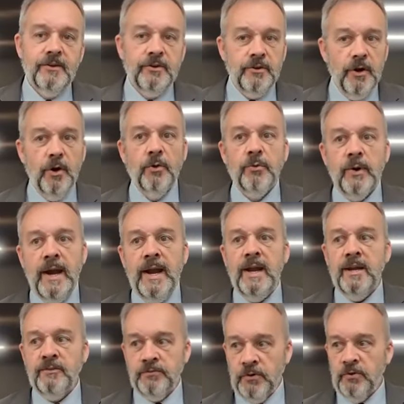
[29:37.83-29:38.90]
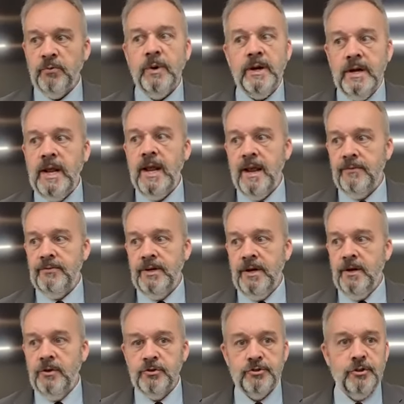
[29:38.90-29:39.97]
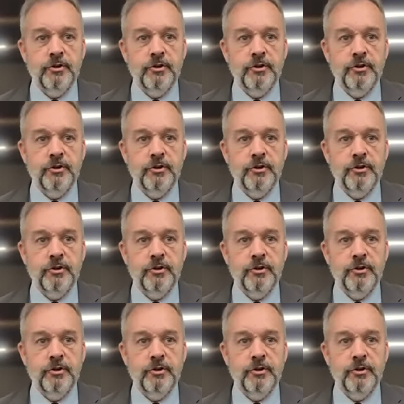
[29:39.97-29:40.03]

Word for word: No rain for three and a half years,